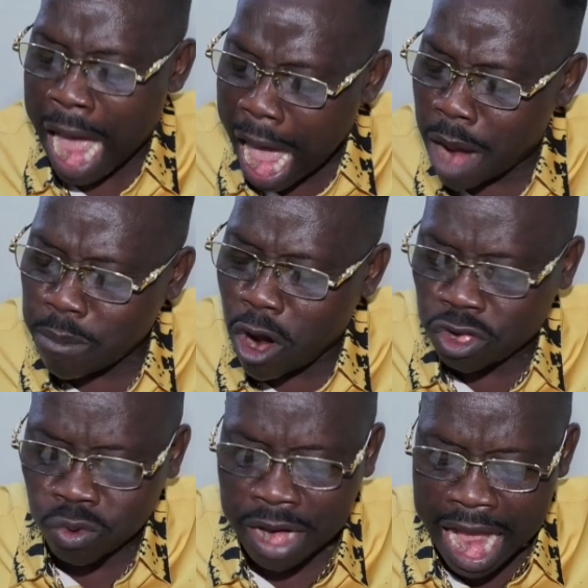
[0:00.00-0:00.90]
by how
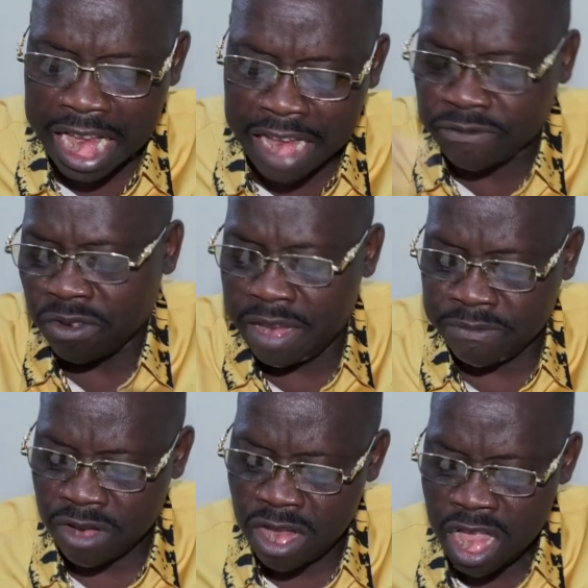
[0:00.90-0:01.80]
much you can give to
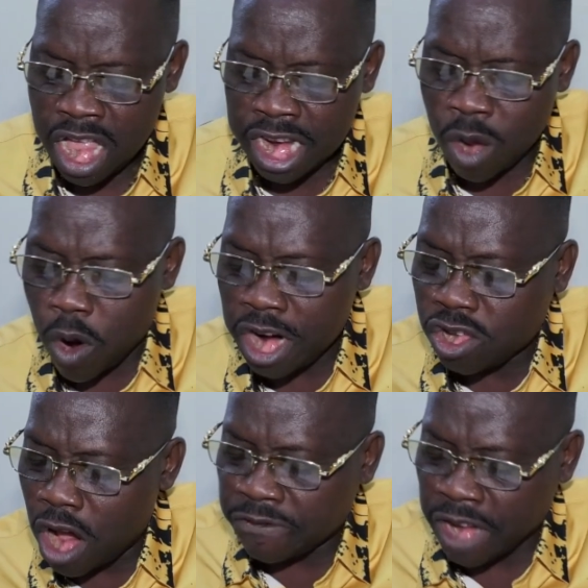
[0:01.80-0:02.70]
Him. The
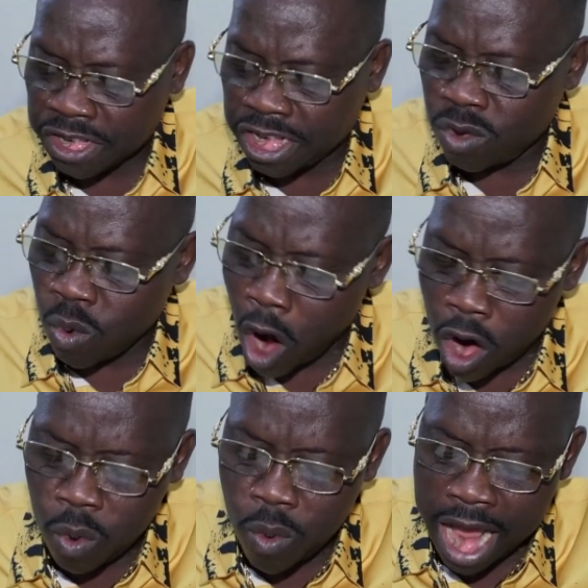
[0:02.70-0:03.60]
quality of their seed will
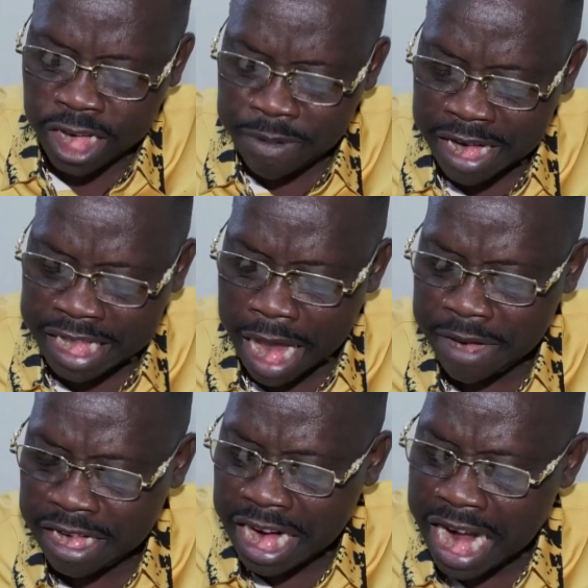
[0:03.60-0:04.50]
always be
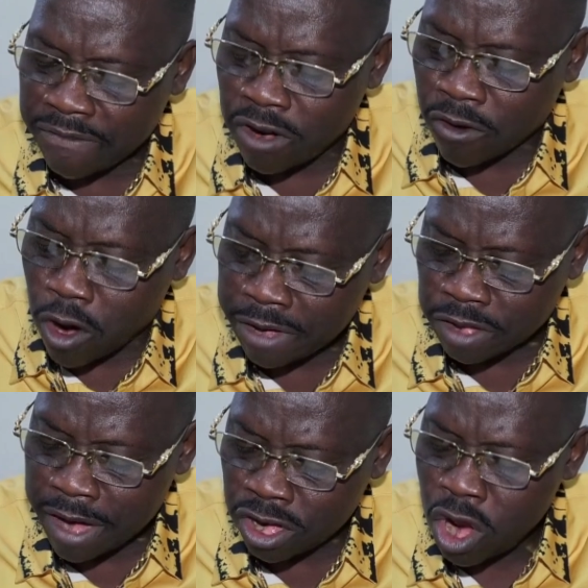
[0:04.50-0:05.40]
determined the level of
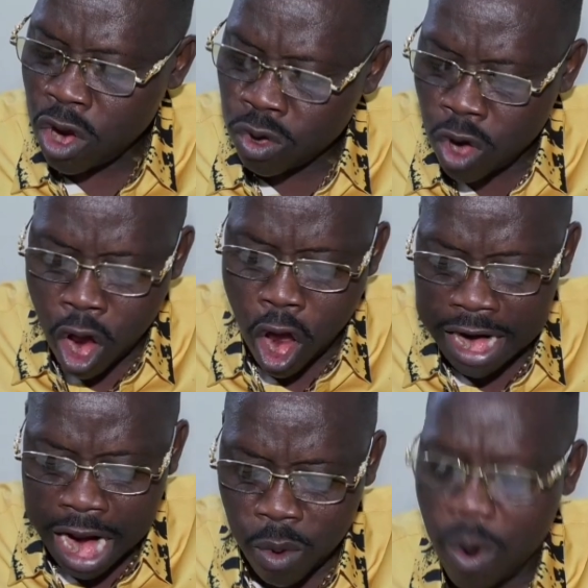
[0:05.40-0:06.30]
commitment, no
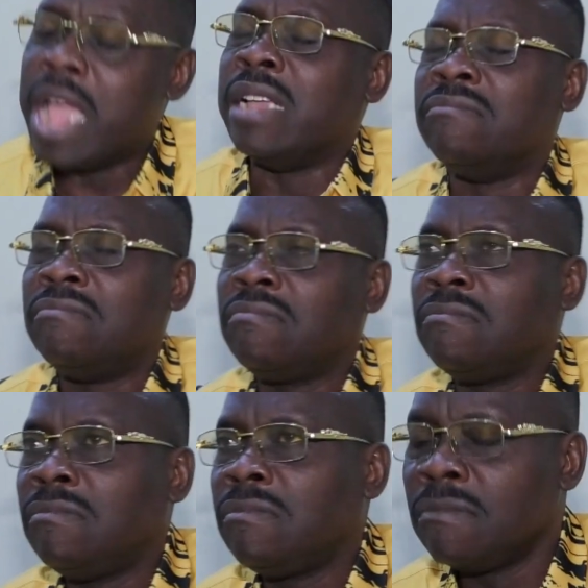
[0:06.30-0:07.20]
other way.
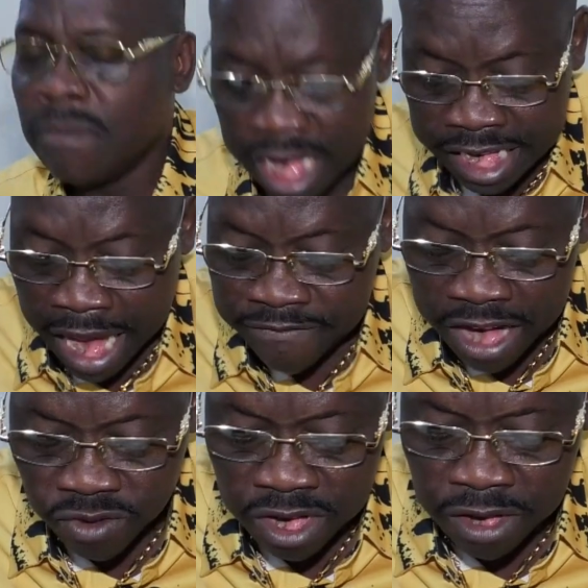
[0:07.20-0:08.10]
He said,
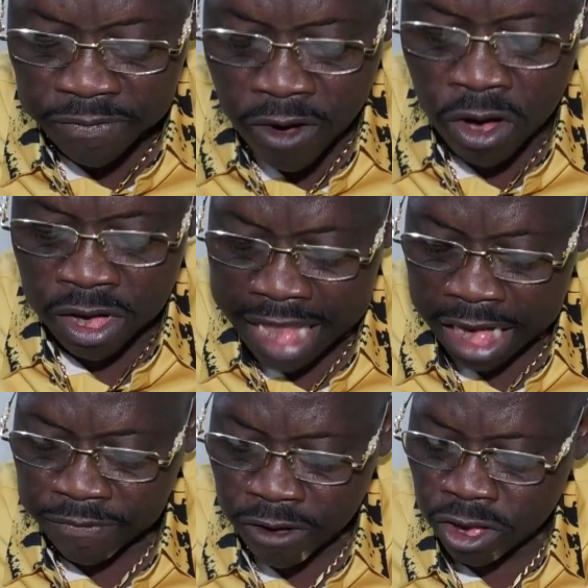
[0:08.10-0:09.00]
verse 24,
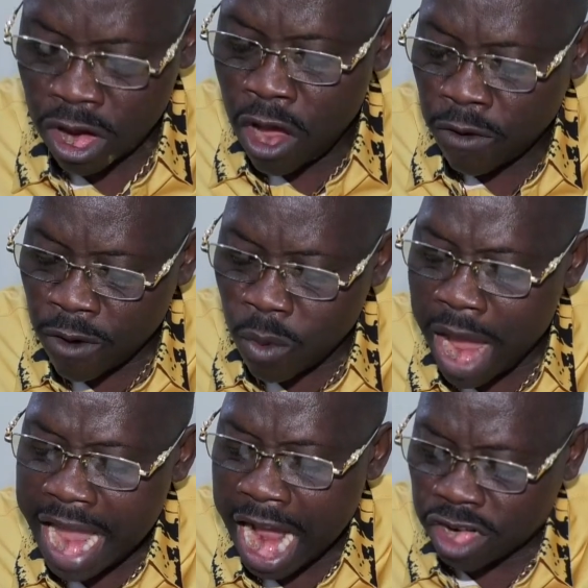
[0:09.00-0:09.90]
34. So, for
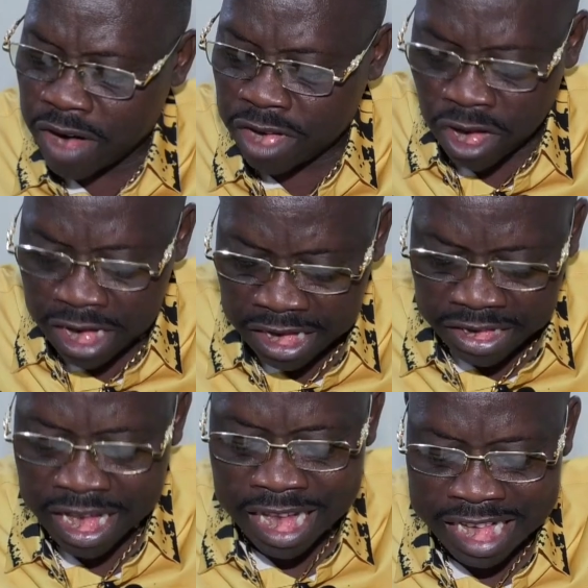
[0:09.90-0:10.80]
where your treasure
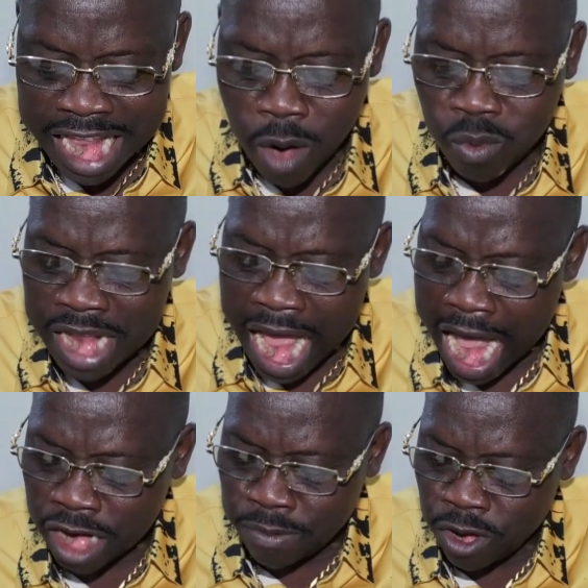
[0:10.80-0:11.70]
is, there will your
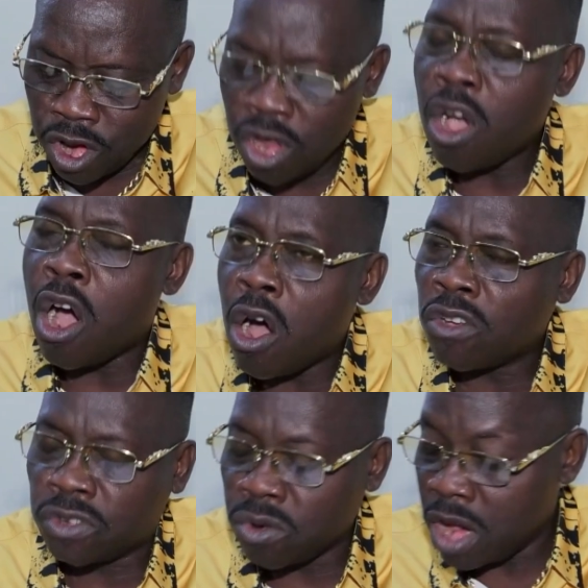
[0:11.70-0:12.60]
heart be
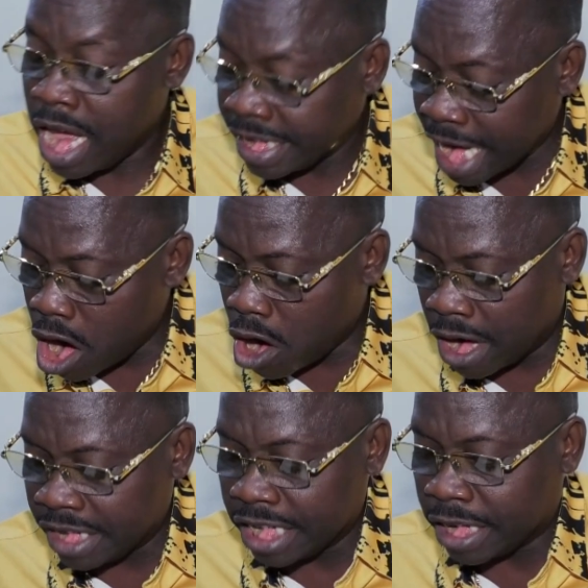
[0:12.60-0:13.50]
also. 2
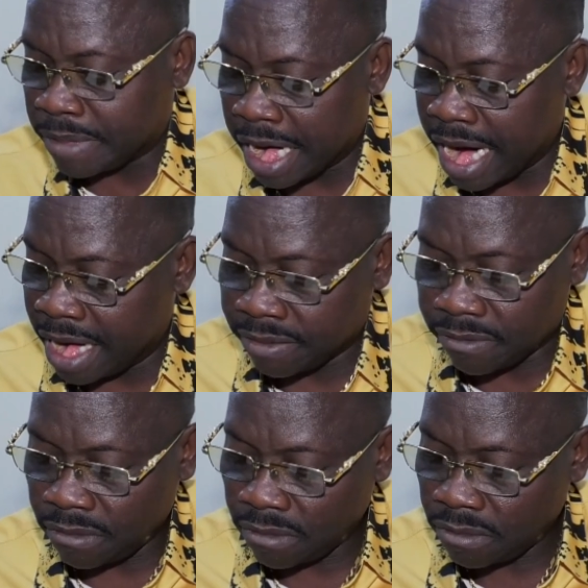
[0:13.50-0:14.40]
Corinthians chapter 9.